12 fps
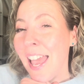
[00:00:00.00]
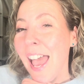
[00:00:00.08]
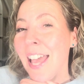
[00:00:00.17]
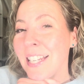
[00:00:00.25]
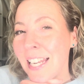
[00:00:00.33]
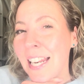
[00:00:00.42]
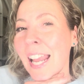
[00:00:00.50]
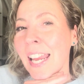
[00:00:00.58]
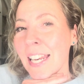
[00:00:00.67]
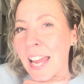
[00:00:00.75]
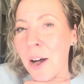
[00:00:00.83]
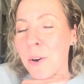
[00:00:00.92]
And at
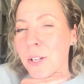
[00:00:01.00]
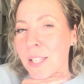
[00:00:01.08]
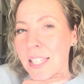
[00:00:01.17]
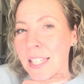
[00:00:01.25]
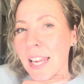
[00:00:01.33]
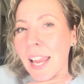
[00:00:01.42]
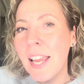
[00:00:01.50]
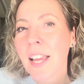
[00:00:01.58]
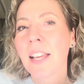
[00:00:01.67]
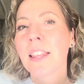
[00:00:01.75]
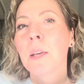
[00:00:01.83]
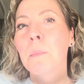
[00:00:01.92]
8 hours
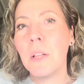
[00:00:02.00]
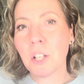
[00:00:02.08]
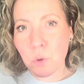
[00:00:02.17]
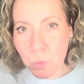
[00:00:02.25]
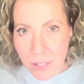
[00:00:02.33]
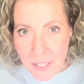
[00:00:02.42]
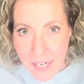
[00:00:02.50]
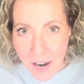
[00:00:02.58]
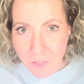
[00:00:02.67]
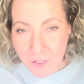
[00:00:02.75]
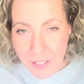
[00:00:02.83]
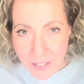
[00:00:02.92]
today, the blush was
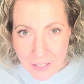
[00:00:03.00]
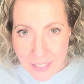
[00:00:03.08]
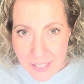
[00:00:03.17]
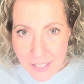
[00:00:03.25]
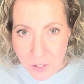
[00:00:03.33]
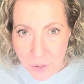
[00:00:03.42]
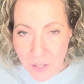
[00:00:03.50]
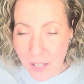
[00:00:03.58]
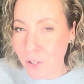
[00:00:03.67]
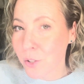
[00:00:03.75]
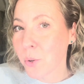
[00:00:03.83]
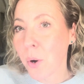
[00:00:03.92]
definitely still
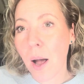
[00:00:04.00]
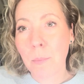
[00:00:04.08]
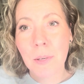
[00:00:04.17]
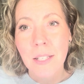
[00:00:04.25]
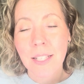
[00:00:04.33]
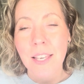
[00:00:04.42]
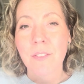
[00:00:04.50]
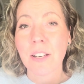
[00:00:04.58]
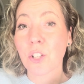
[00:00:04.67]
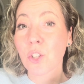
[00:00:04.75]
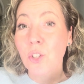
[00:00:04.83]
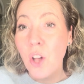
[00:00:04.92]
there. So I'm gonna give it a
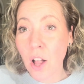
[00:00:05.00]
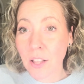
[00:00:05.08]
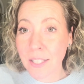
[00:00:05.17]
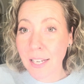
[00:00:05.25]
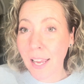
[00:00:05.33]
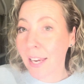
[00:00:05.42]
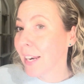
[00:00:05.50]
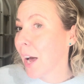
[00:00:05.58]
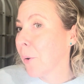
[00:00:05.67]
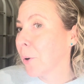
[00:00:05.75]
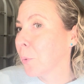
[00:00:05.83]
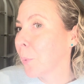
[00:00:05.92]
solid
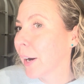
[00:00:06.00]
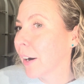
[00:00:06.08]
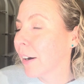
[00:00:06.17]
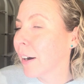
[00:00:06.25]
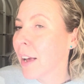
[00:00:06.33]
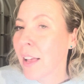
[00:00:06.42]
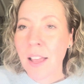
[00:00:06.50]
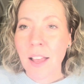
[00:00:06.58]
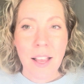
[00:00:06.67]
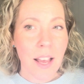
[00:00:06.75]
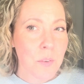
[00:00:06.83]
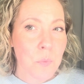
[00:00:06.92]
8-hour wear.
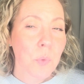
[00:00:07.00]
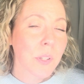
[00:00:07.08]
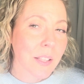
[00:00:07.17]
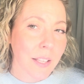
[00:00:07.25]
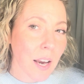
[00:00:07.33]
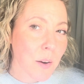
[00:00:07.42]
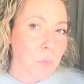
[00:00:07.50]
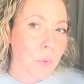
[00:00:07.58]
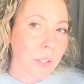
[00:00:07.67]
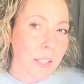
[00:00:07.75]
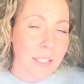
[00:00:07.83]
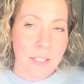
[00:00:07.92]
I
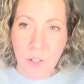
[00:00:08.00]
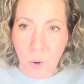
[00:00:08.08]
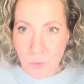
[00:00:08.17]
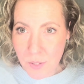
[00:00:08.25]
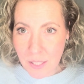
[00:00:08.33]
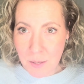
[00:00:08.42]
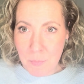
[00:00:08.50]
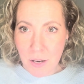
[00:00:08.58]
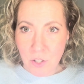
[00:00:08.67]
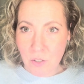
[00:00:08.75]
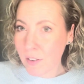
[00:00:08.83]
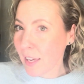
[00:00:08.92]
really don't see
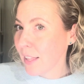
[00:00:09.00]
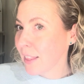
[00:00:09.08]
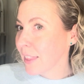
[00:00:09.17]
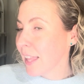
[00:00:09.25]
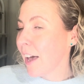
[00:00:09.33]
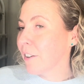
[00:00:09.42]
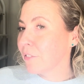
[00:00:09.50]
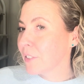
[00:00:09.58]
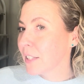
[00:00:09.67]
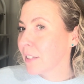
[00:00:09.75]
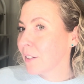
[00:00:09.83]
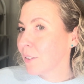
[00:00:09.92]
much of it
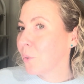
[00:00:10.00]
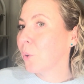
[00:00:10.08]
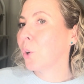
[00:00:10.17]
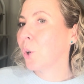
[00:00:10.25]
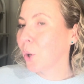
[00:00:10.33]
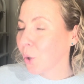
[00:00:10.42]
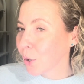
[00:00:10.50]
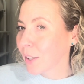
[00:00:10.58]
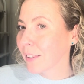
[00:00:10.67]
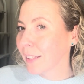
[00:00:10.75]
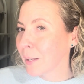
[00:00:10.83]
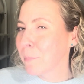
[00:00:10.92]
left
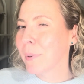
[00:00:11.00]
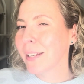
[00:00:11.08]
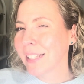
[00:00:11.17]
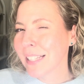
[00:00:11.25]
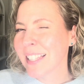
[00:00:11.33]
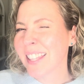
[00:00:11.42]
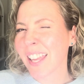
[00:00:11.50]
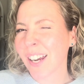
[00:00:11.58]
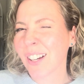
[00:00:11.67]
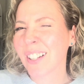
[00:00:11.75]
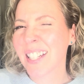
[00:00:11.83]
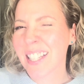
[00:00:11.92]
currently, but it's
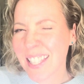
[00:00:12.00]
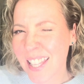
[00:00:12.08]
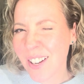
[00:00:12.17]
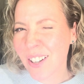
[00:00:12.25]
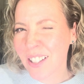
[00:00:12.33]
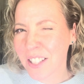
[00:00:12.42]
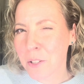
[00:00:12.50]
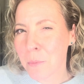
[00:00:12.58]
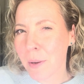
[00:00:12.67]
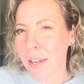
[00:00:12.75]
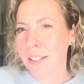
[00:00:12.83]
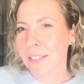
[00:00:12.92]
there. It's there a little
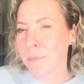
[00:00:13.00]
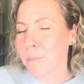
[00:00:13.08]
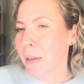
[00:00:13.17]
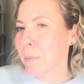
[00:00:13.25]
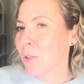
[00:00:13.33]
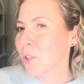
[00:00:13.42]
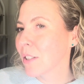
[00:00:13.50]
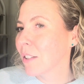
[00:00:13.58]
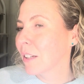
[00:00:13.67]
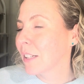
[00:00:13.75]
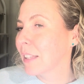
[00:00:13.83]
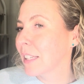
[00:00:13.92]
bit, maybe just
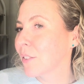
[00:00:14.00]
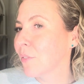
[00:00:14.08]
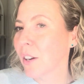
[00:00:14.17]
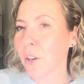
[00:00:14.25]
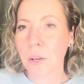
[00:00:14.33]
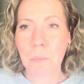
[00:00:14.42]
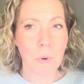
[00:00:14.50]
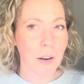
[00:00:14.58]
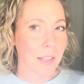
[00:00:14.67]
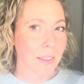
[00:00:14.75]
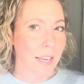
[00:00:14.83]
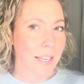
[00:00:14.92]
not in these very
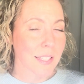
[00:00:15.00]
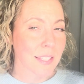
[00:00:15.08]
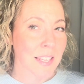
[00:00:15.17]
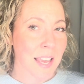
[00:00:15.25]
bright lights.